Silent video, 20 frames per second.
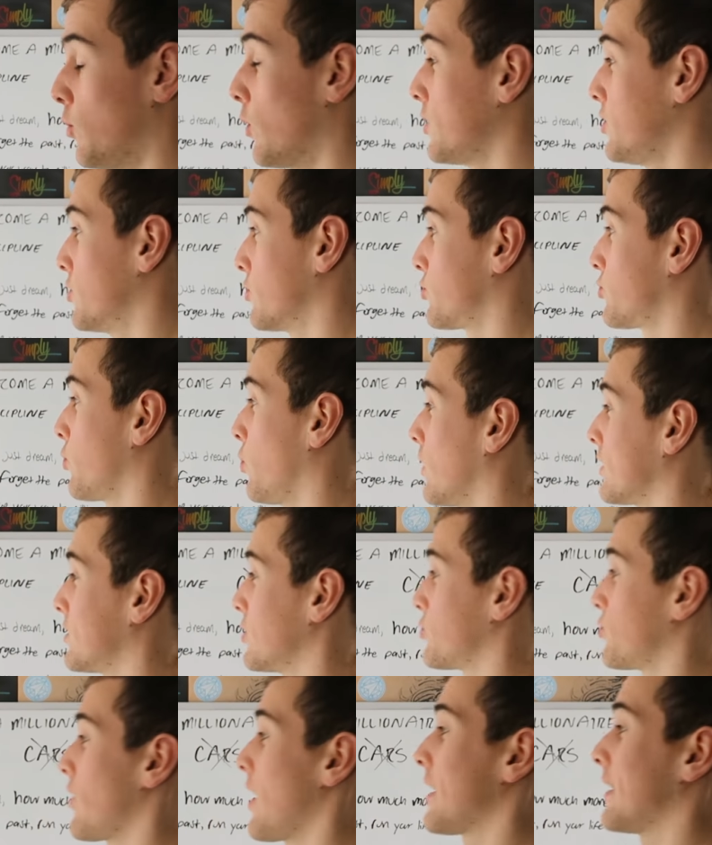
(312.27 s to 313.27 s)
What you're what
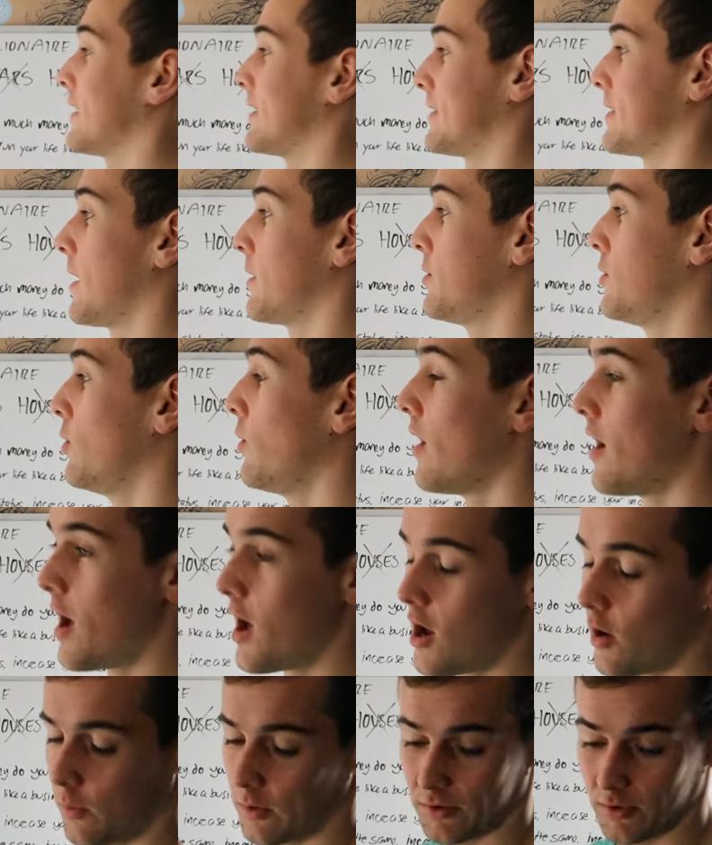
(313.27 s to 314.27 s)
they're trying to sell you
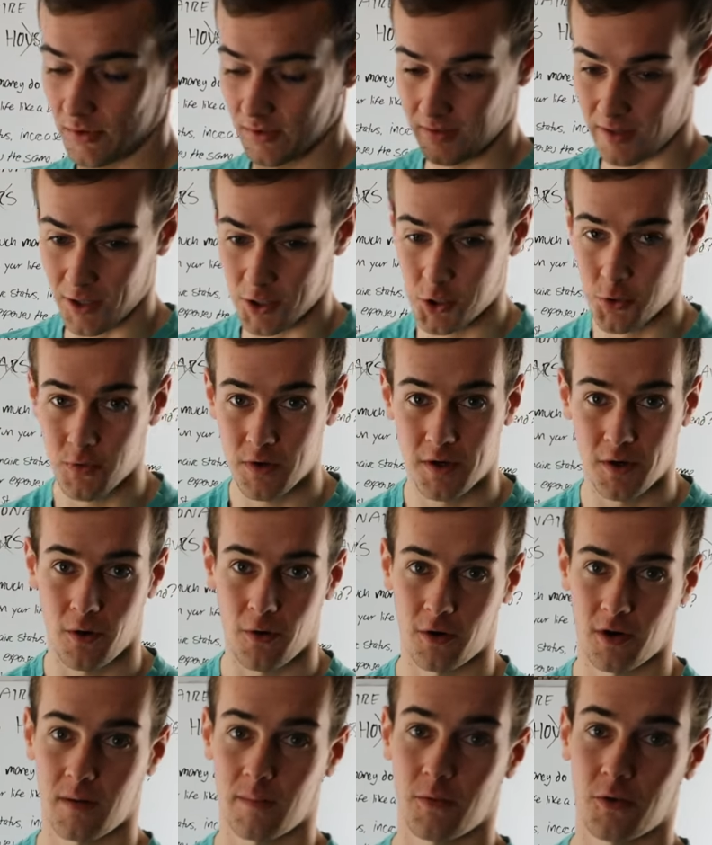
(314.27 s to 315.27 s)
with those luxury
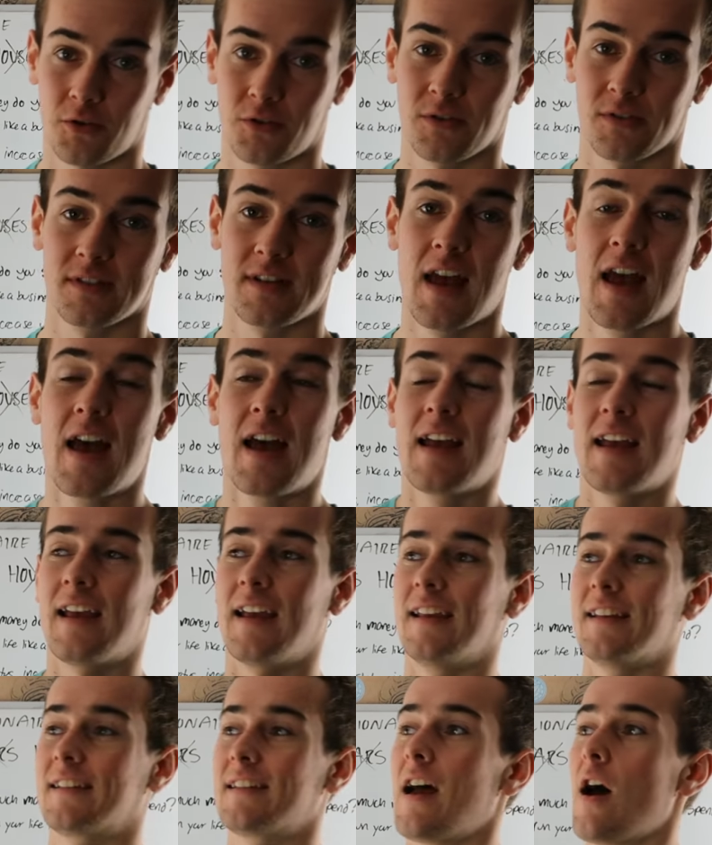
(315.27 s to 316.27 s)
car commercials
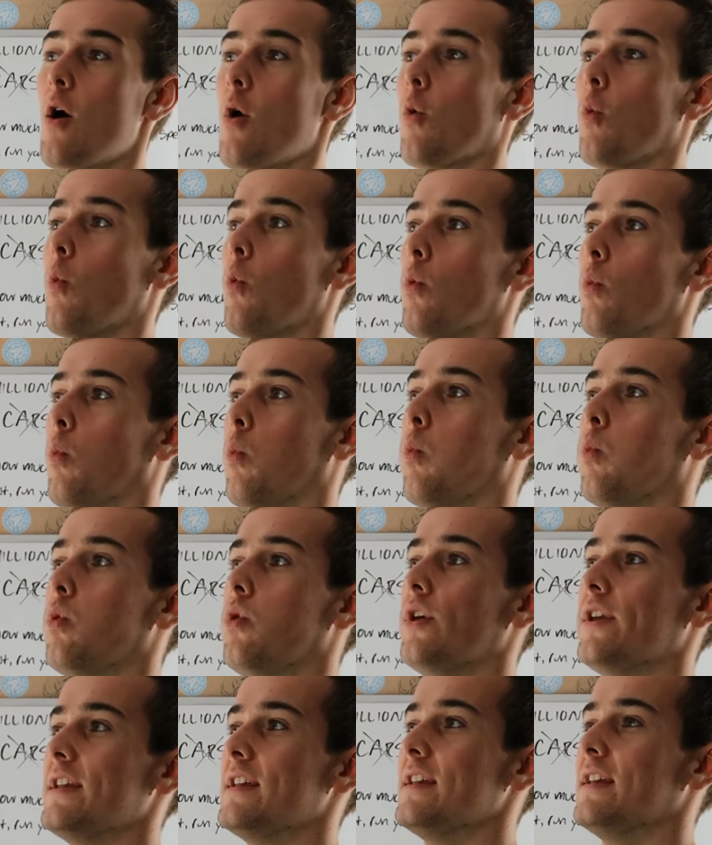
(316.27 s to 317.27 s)
is
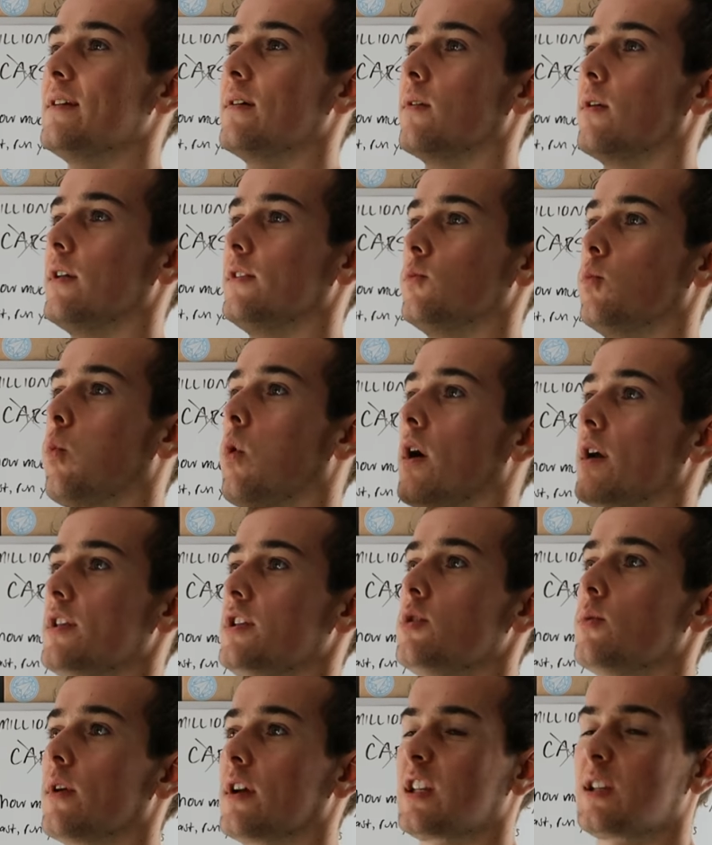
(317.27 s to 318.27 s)
the is
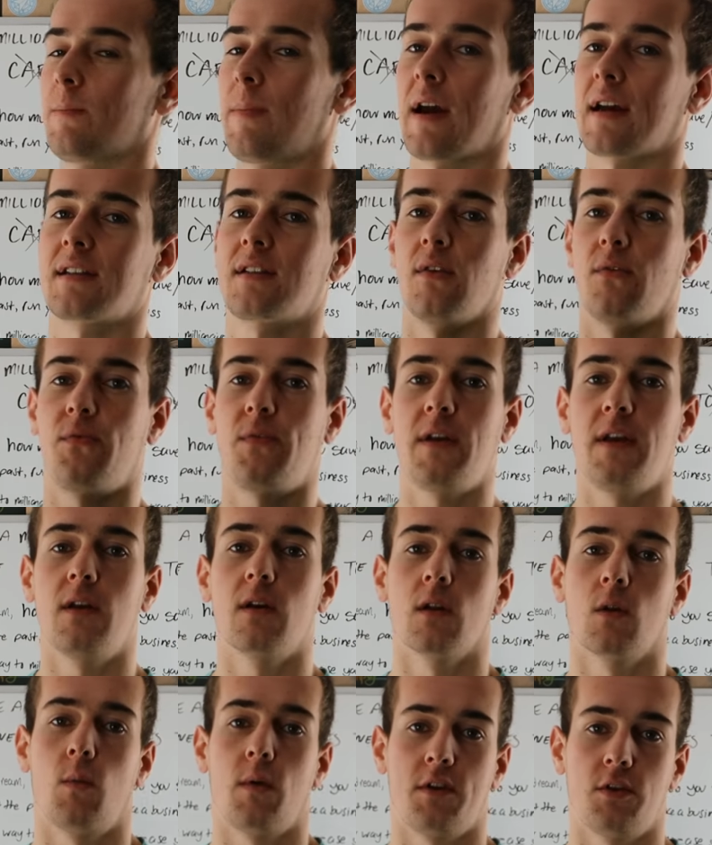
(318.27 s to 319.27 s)
what you expect to
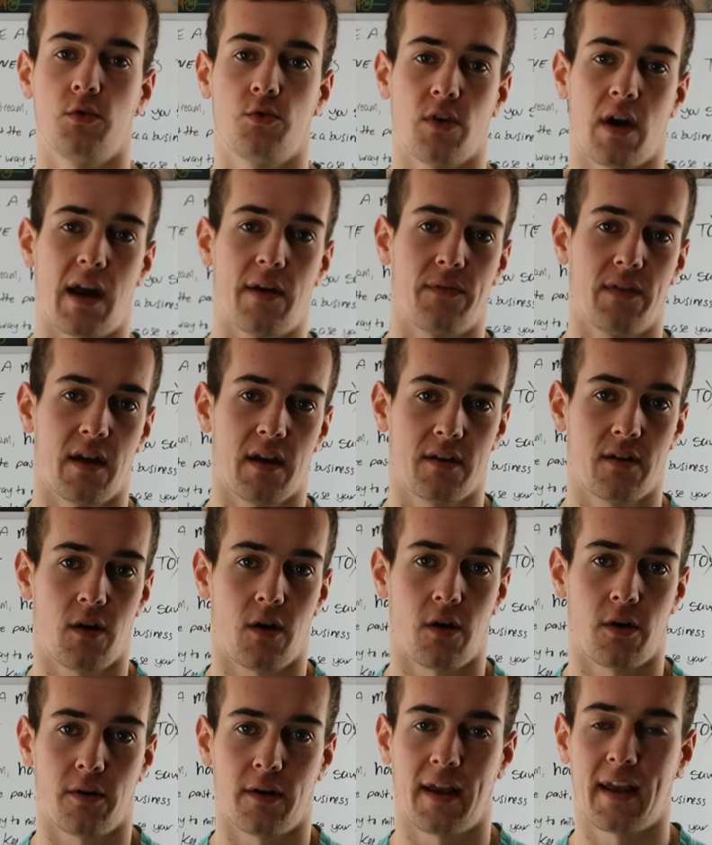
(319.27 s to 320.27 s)
feel when you drive that
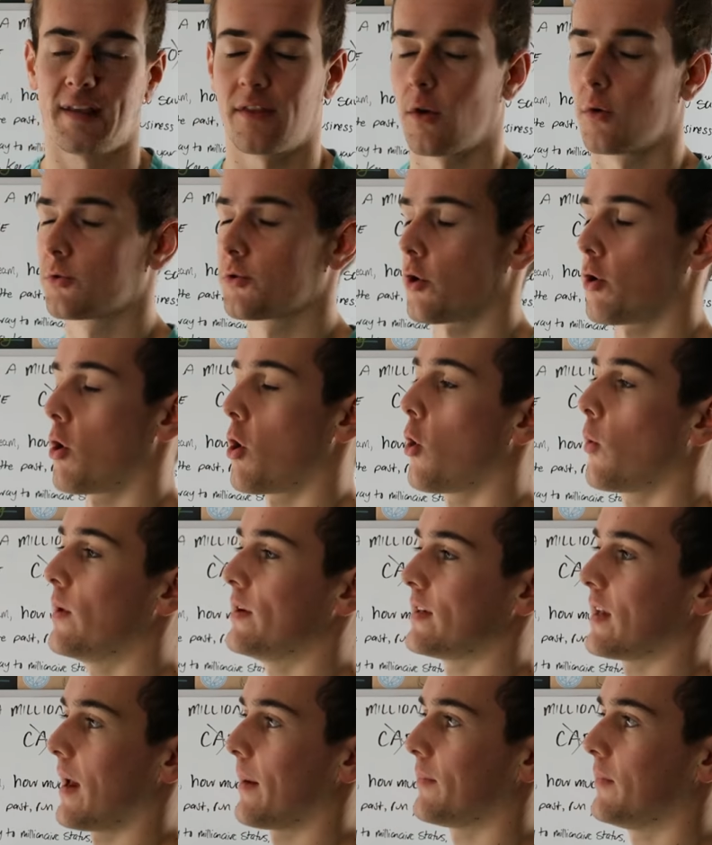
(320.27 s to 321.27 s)
car and those are
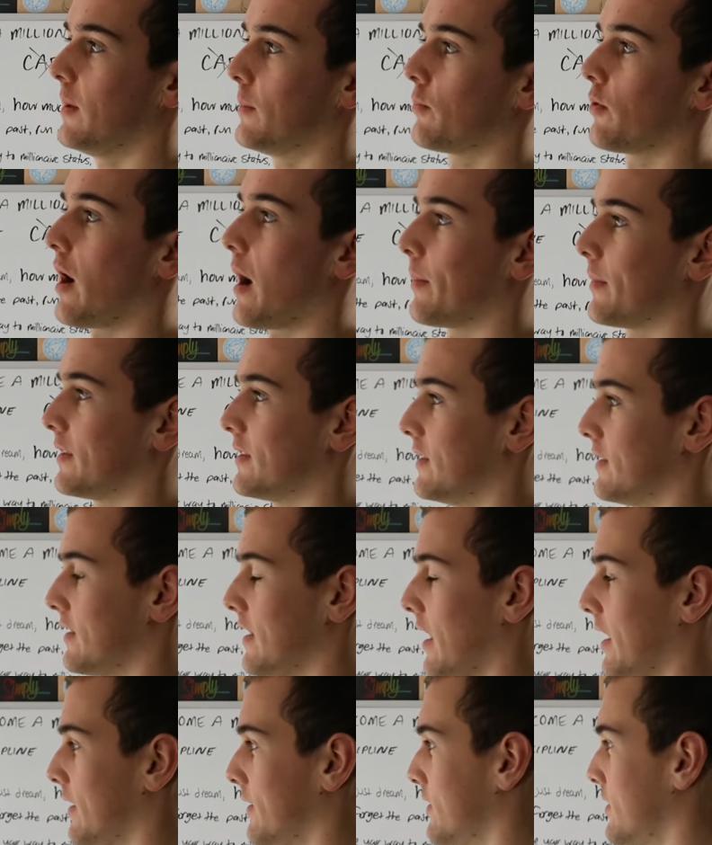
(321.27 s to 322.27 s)
always empty
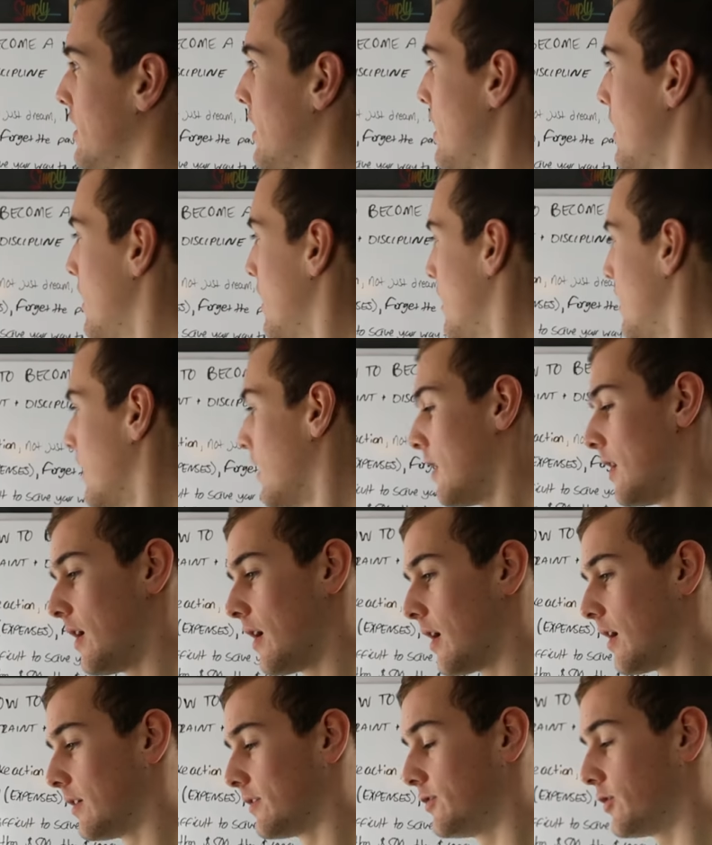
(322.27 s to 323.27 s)
promises guys
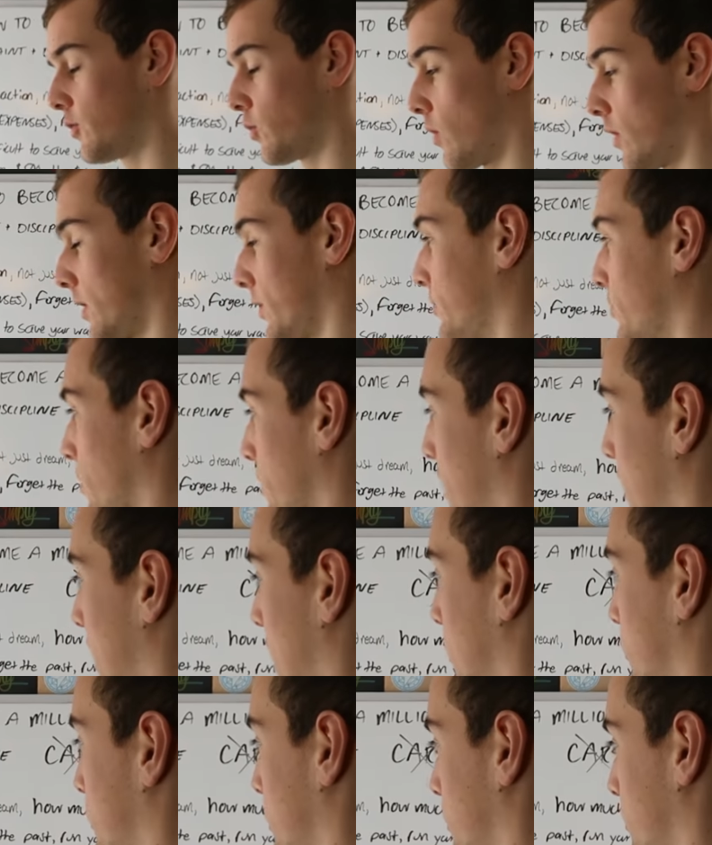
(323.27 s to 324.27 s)
just want to throw
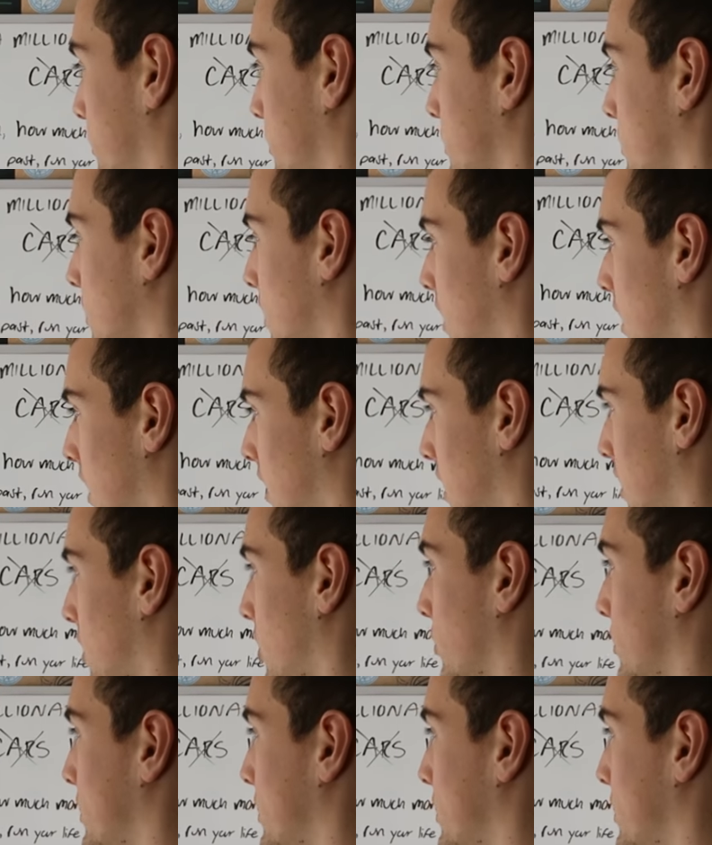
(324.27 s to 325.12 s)
that out there uh,